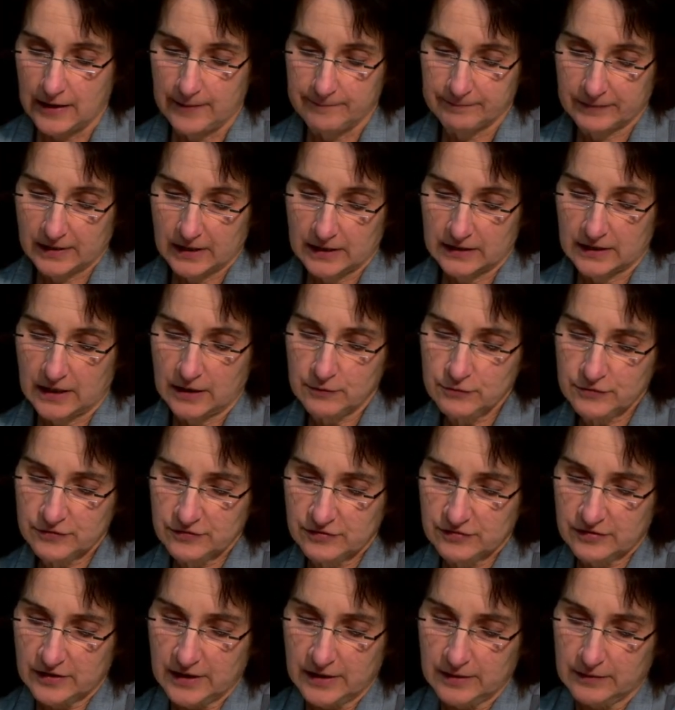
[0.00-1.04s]
And I
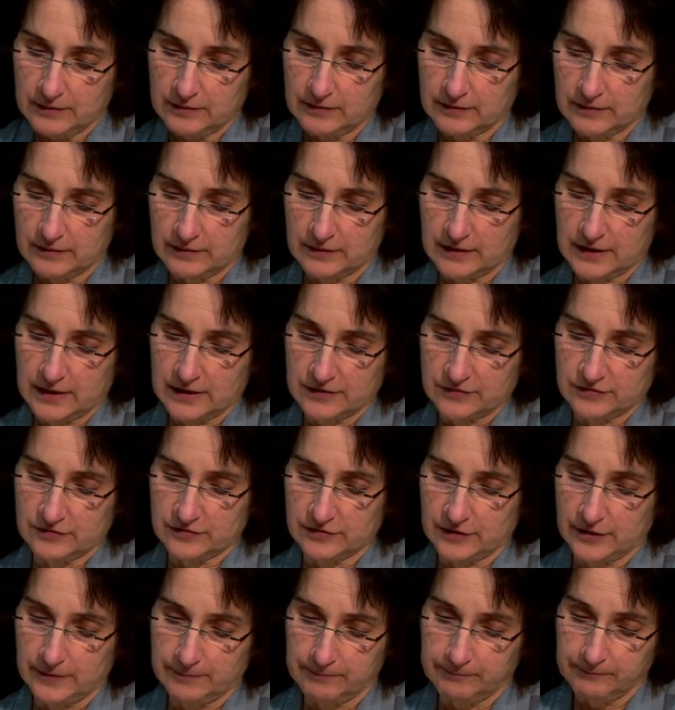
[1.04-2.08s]
would say
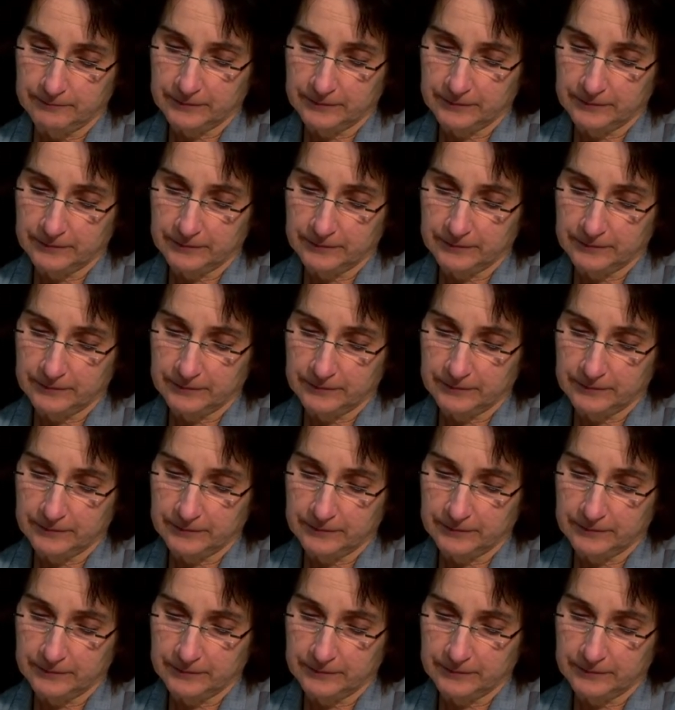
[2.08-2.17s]
that